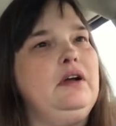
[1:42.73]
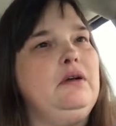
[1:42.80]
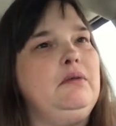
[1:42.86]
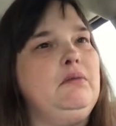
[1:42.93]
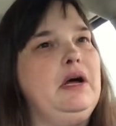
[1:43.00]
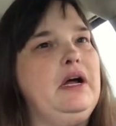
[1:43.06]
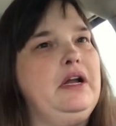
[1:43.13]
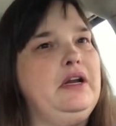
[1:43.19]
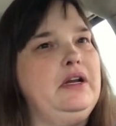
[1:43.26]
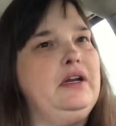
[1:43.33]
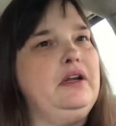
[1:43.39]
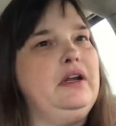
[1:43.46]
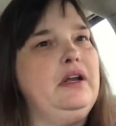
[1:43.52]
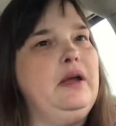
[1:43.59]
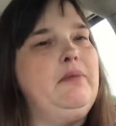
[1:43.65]
but
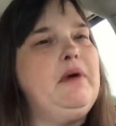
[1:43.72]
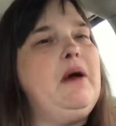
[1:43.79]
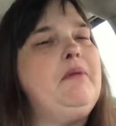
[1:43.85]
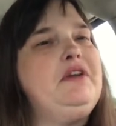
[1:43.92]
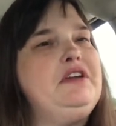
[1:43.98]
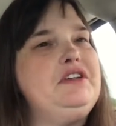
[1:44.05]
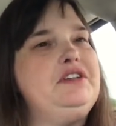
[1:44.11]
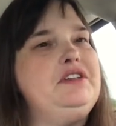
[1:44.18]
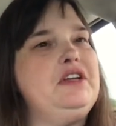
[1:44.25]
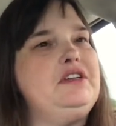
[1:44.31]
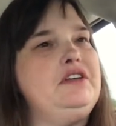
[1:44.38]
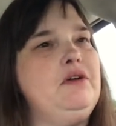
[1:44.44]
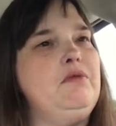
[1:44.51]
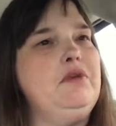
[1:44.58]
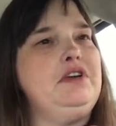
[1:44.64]
he probably just doesn't
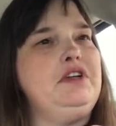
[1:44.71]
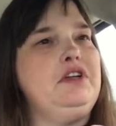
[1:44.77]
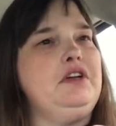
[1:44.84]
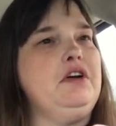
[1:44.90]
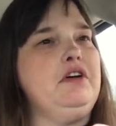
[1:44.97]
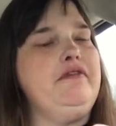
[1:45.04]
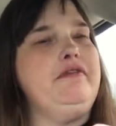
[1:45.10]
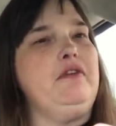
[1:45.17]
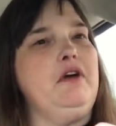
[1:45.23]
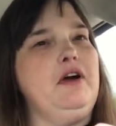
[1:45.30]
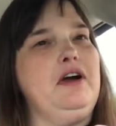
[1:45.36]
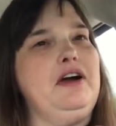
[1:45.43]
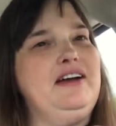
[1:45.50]
know what to look for.